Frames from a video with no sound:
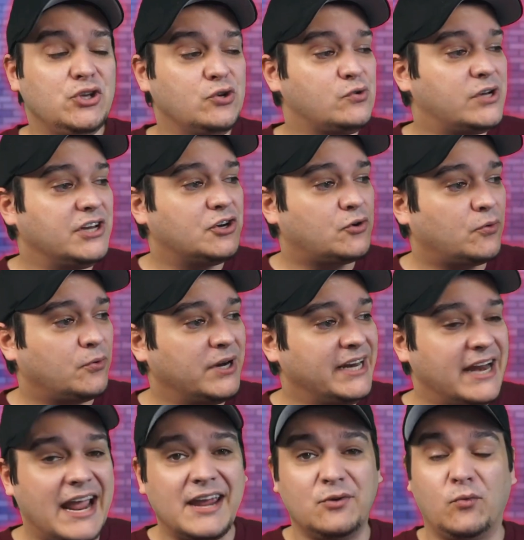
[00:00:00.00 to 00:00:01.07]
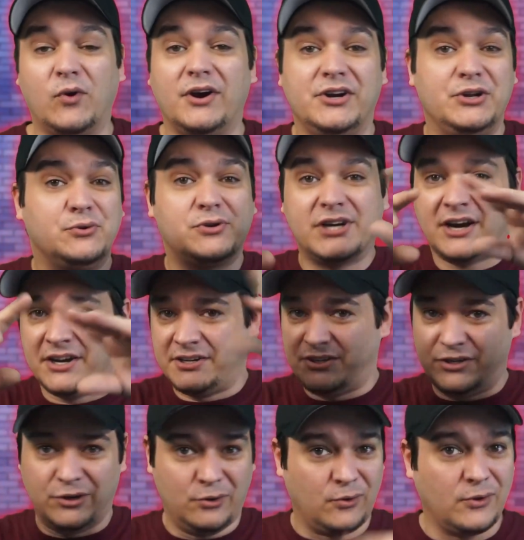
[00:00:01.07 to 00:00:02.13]
you can create where you cut
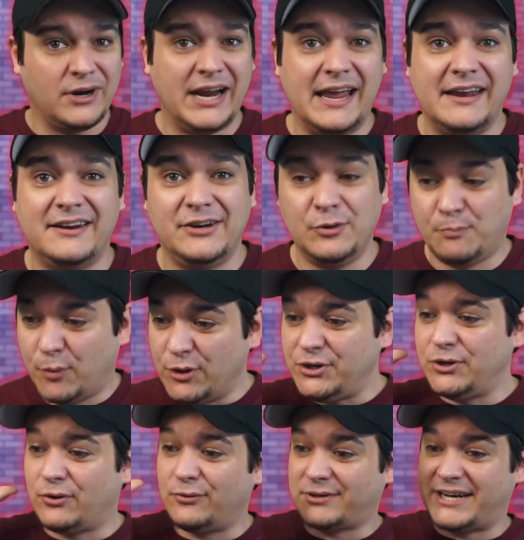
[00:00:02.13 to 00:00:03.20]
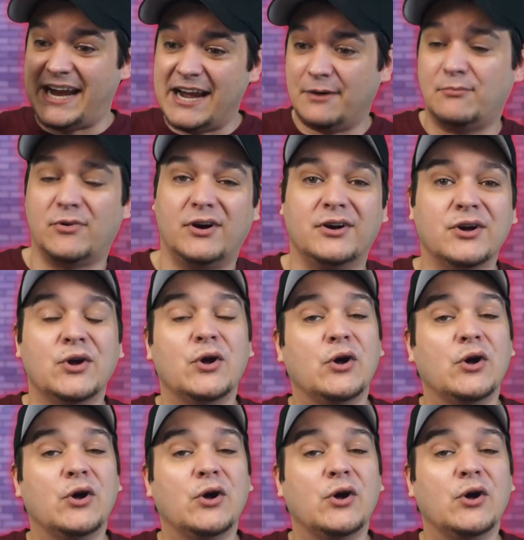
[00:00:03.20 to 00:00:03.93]
your head, you put your camera